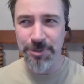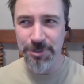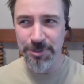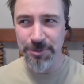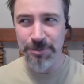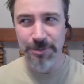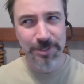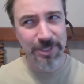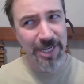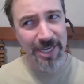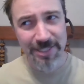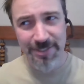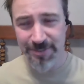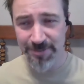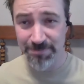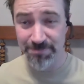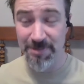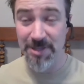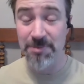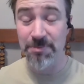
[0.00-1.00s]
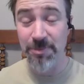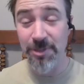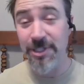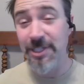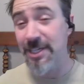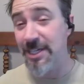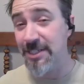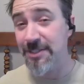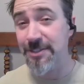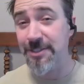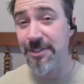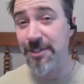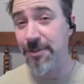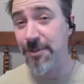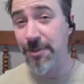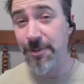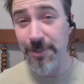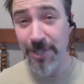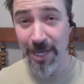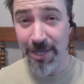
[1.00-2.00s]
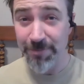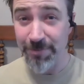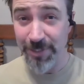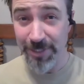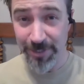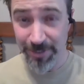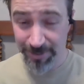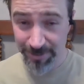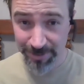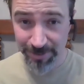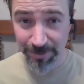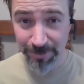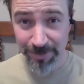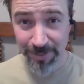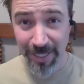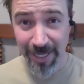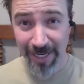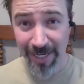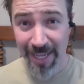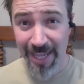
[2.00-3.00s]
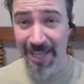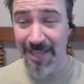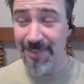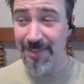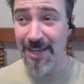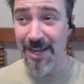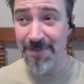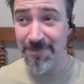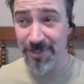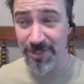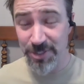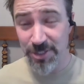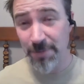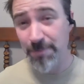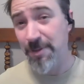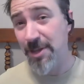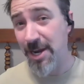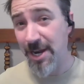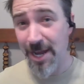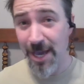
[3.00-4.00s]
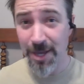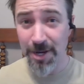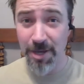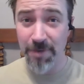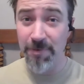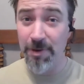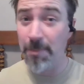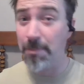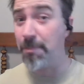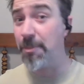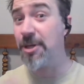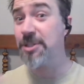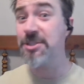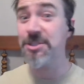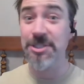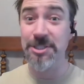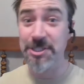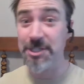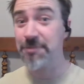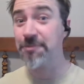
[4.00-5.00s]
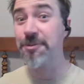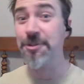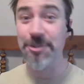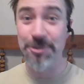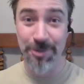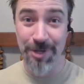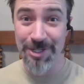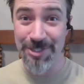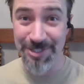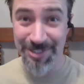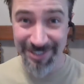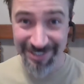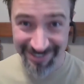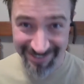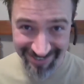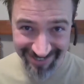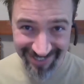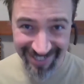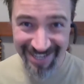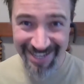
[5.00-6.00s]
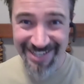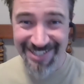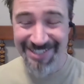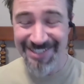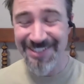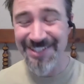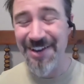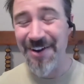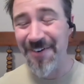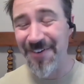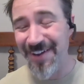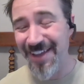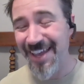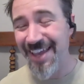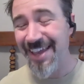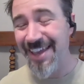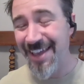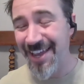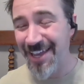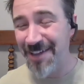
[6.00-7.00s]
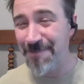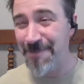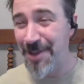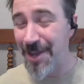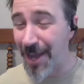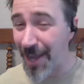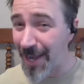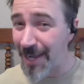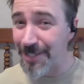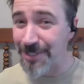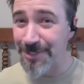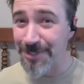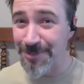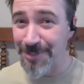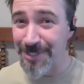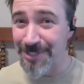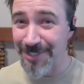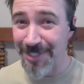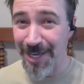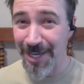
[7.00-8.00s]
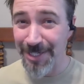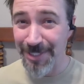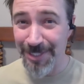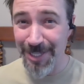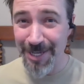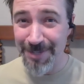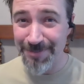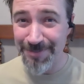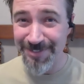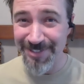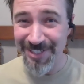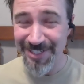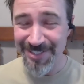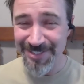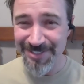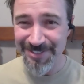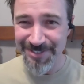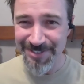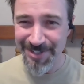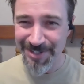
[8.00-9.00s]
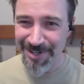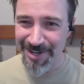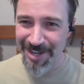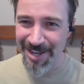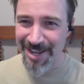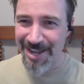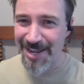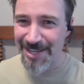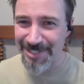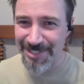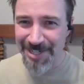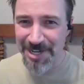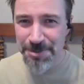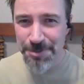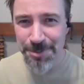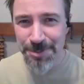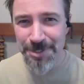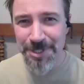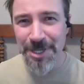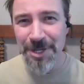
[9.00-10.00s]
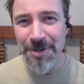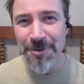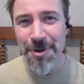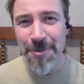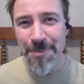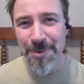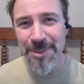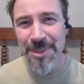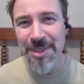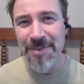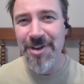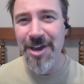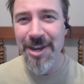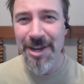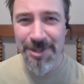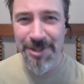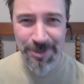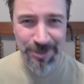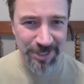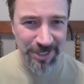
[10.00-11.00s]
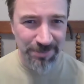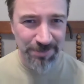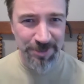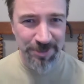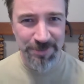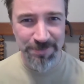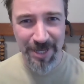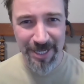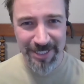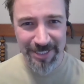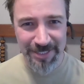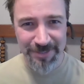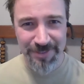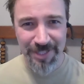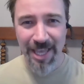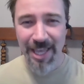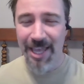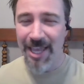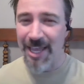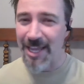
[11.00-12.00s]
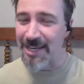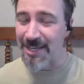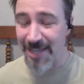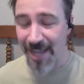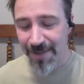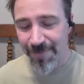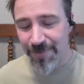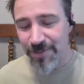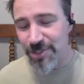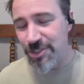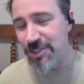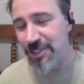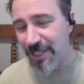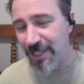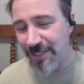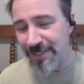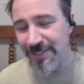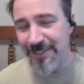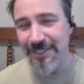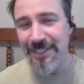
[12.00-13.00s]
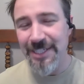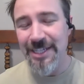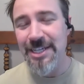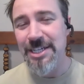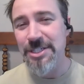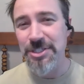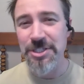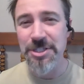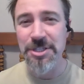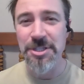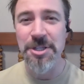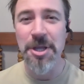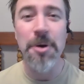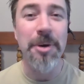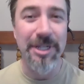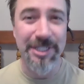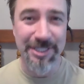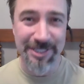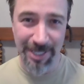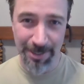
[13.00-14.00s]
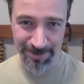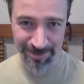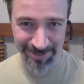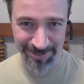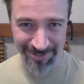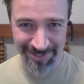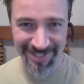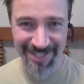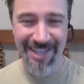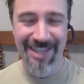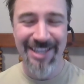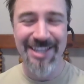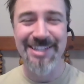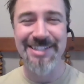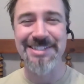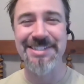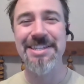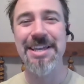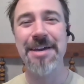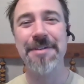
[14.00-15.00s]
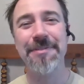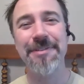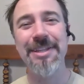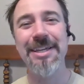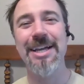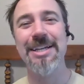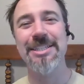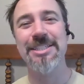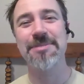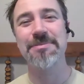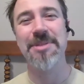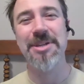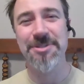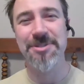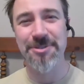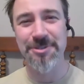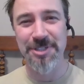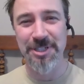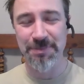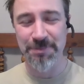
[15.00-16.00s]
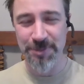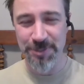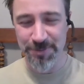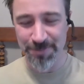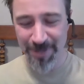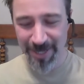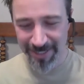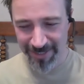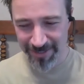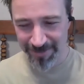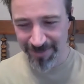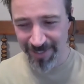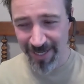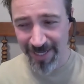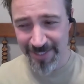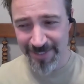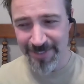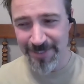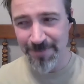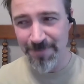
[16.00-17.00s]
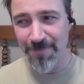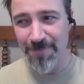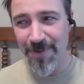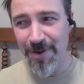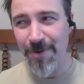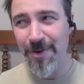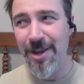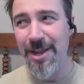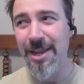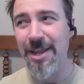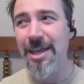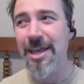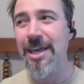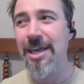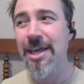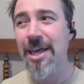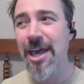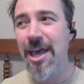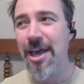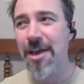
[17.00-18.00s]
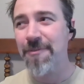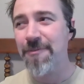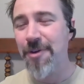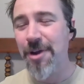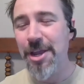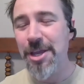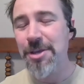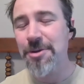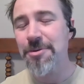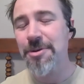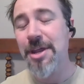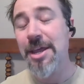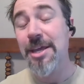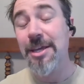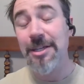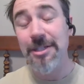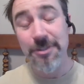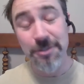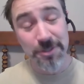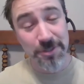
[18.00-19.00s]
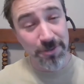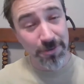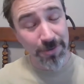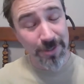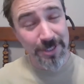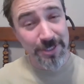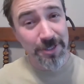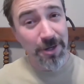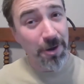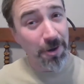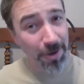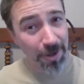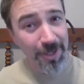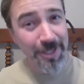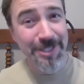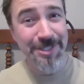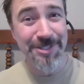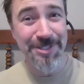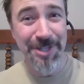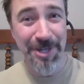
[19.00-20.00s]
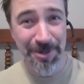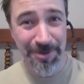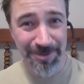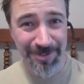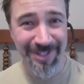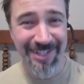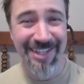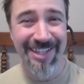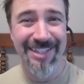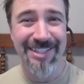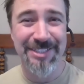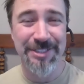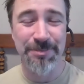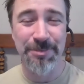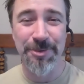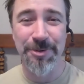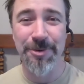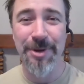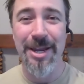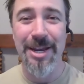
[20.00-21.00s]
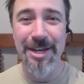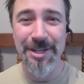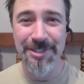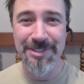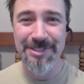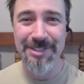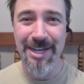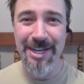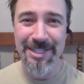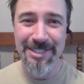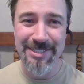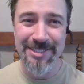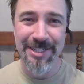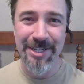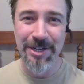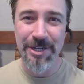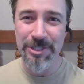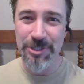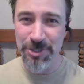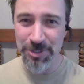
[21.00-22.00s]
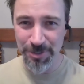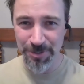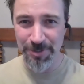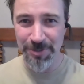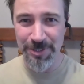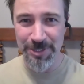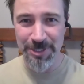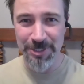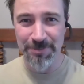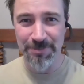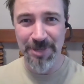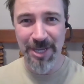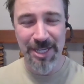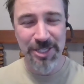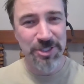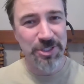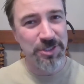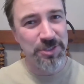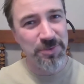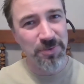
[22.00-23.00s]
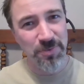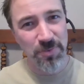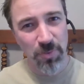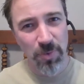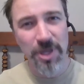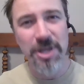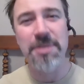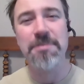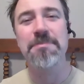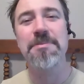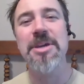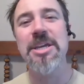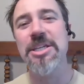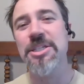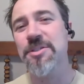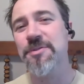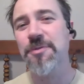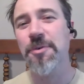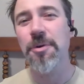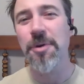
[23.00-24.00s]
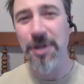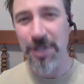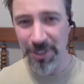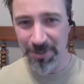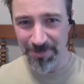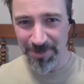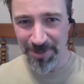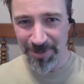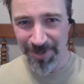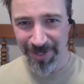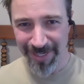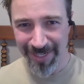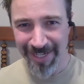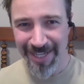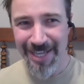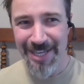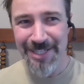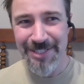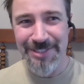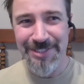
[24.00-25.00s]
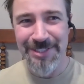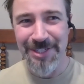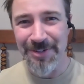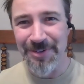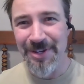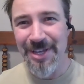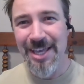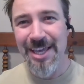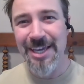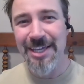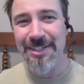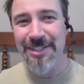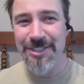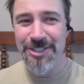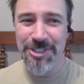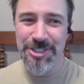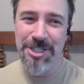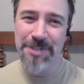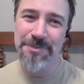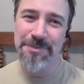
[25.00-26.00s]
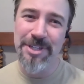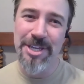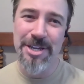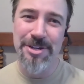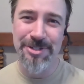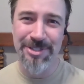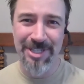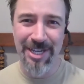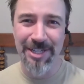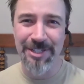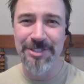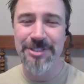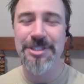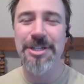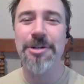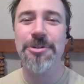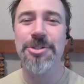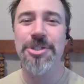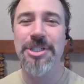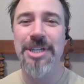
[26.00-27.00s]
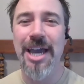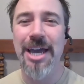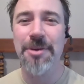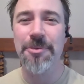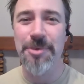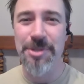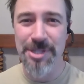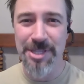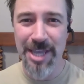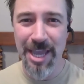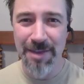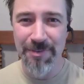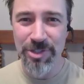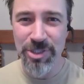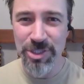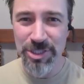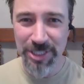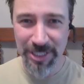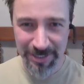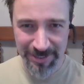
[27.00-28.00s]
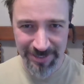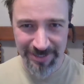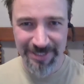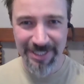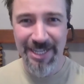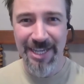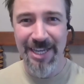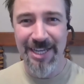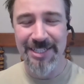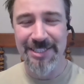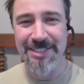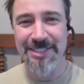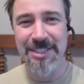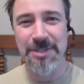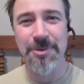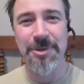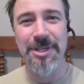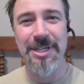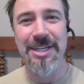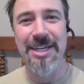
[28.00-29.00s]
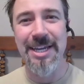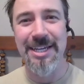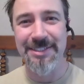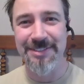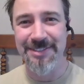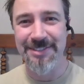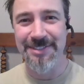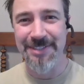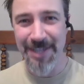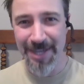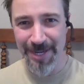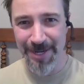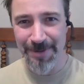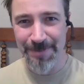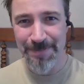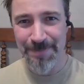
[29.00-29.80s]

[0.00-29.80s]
who it really is still their livelihood. So like they have to jump in and out of a bunch of different trenches. So it can be a high stress kind of lifestyle. So it's an interesting group and they've got interesting perspectives. And David Shelton is no exception. He's definitely got some interesting perspectives and some very very unique stories, all his own. Some great insights on journalism and just what it means for a community. So let's shift gears now. Let's go chat with David Shelton and see what he has to say.